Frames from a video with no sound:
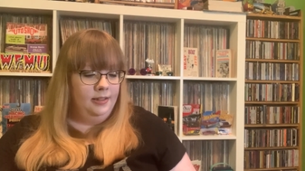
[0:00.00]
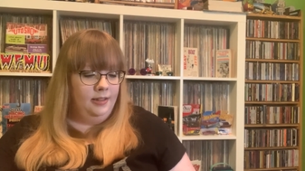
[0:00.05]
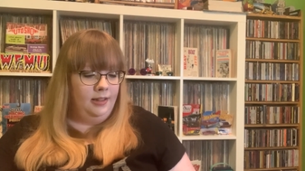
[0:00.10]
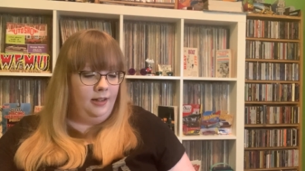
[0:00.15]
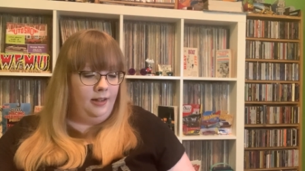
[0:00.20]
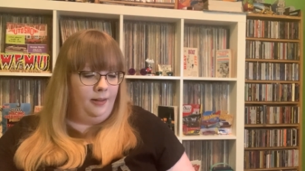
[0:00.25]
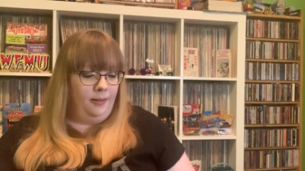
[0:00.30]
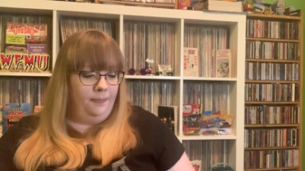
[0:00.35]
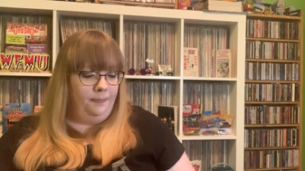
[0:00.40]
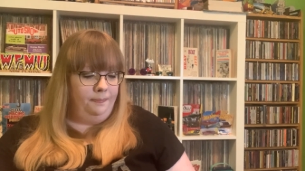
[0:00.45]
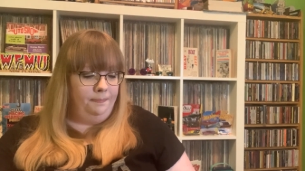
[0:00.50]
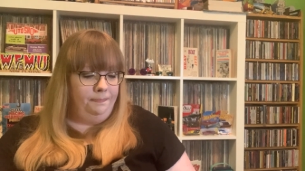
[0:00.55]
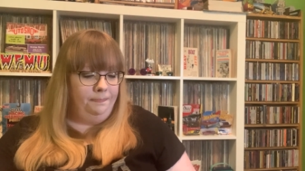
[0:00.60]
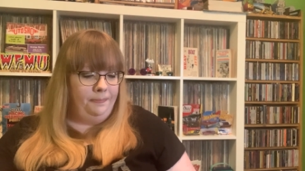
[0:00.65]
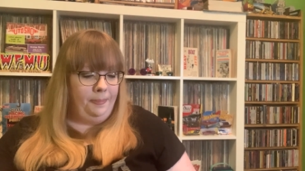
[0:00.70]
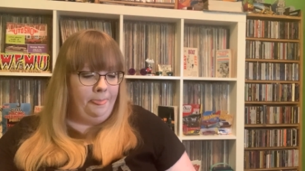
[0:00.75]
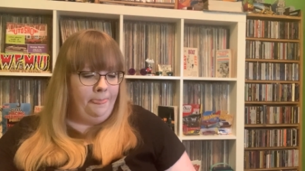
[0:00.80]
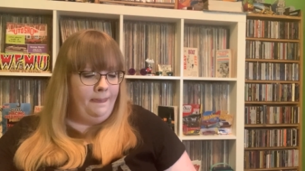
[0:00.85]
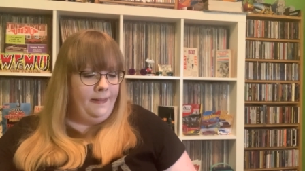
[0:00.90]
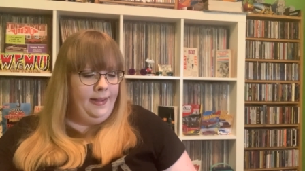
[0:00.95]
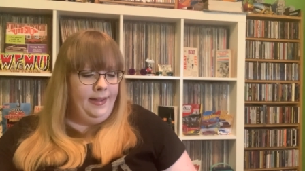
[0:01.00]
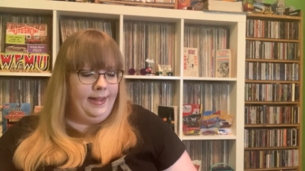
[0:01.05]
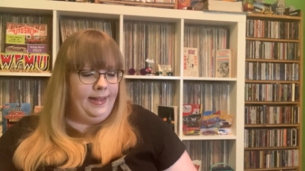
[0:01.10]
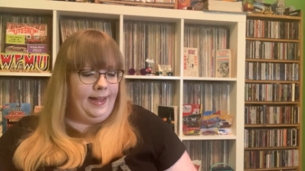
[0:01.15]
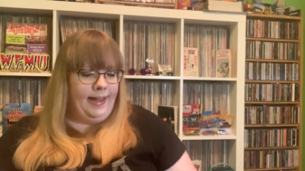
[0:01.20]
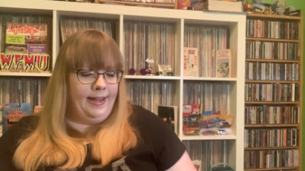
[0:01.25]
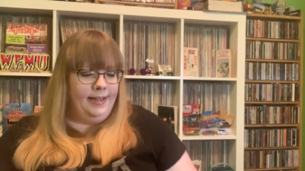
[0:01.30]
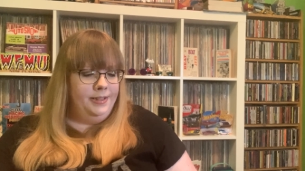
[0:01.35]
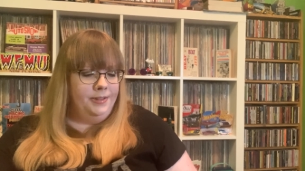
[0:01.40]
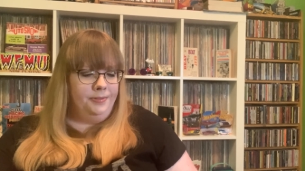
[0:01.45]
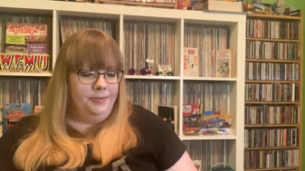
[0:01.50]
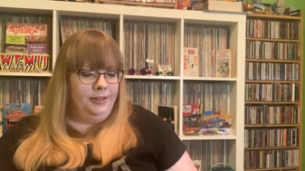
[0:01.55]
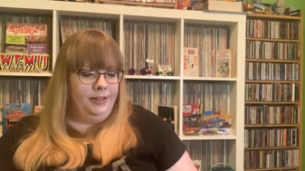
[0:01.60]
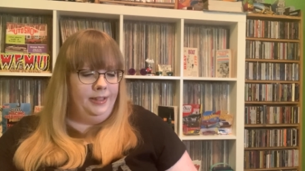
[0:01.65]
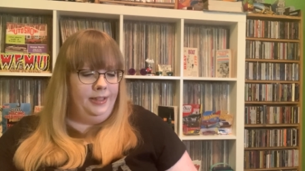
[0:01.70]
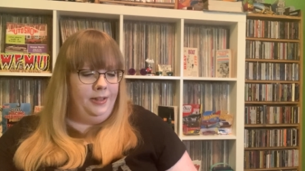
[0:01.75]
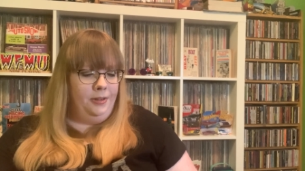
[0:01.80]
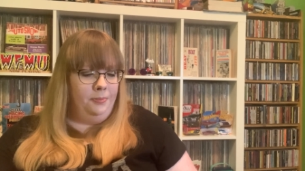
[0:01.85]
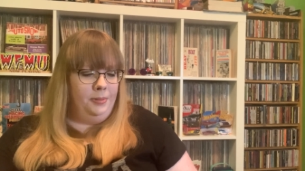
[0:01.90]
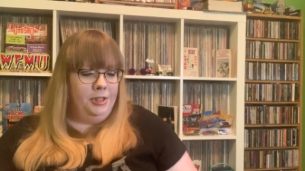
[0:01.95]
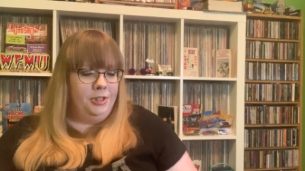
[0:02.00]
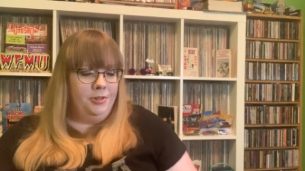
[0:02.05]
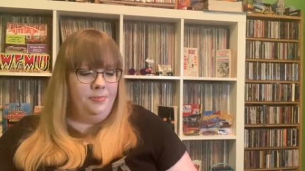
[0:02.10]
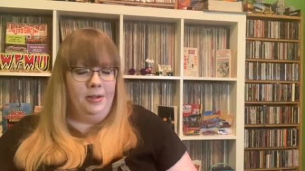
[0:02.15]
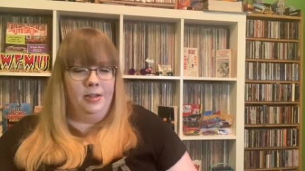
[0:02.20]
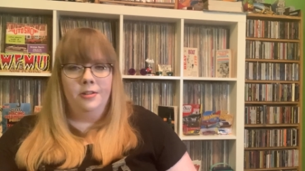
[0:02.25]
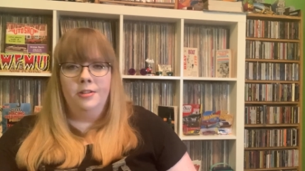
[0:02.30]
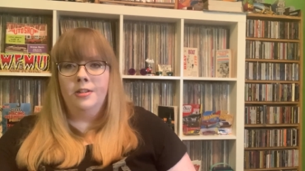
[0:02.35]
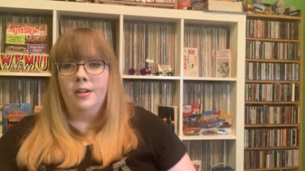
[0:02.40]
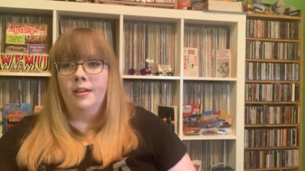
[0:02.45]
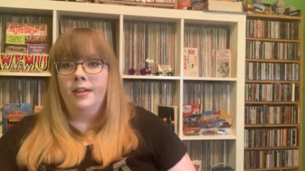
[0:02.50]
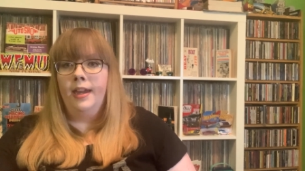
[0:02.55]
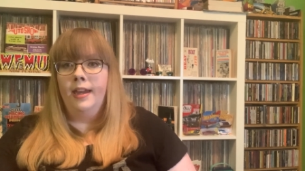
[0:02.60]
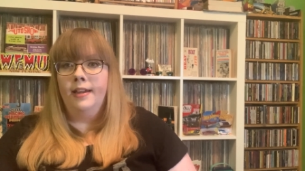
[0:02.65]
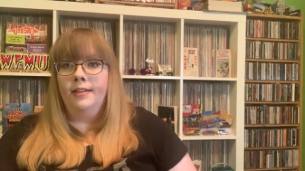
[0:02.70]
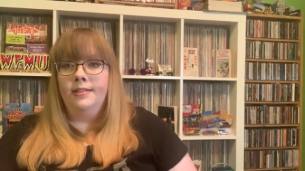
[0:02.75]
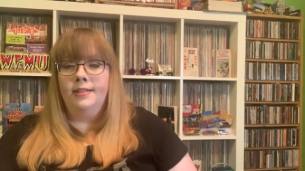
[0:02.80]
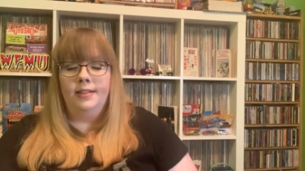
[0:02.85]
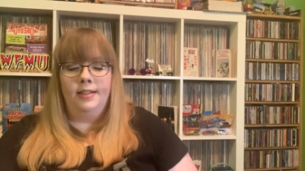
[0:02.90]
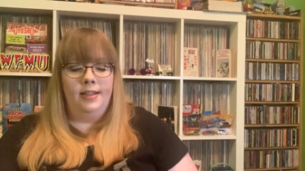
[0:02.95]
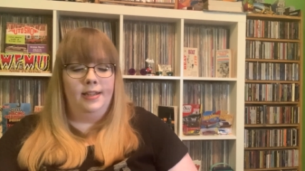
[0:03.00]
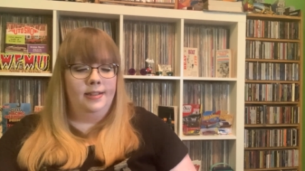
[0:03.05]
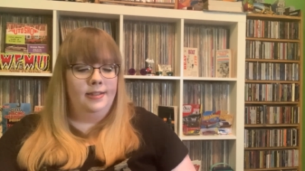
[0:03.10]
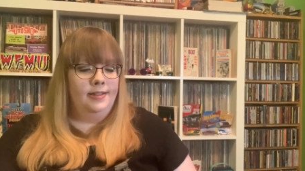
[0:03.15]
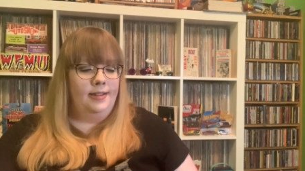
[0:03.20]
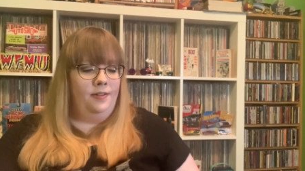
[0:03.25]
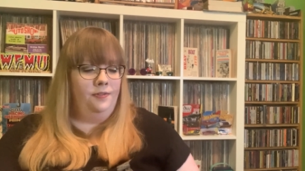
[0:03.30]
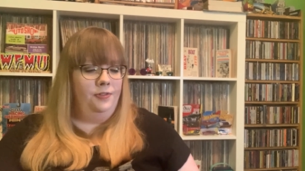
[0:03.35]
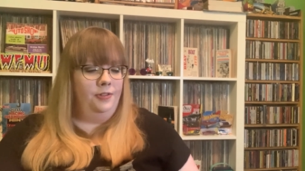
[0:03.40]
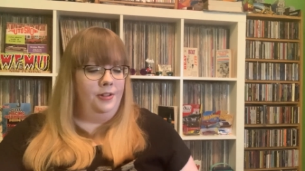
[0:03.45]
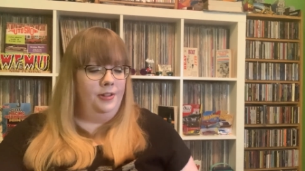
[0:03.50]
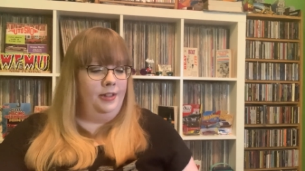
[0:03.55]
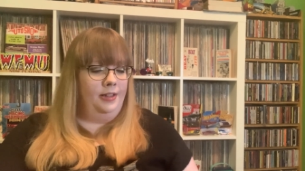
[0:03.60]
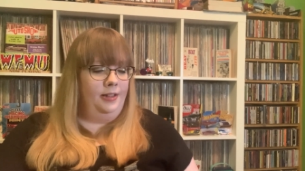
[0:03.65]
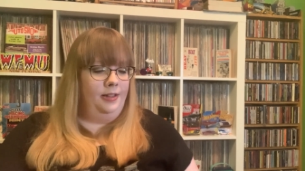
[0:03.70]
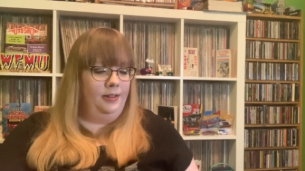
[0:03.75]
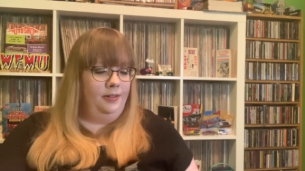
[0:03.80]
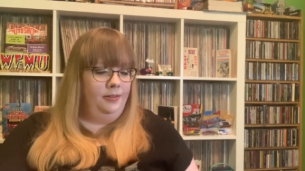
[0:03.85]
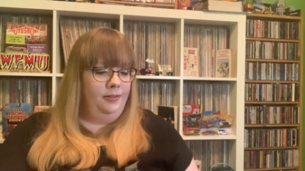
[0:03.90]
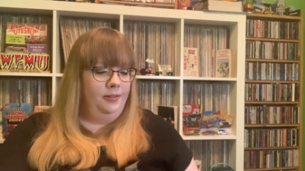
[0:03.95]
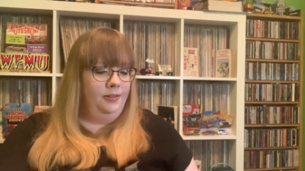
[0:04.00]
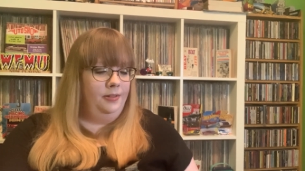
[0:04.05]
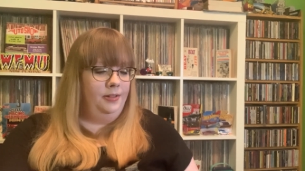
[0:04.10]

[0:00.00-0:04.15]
Um yeah, I don't really know much about Shaun Cassidy except for the,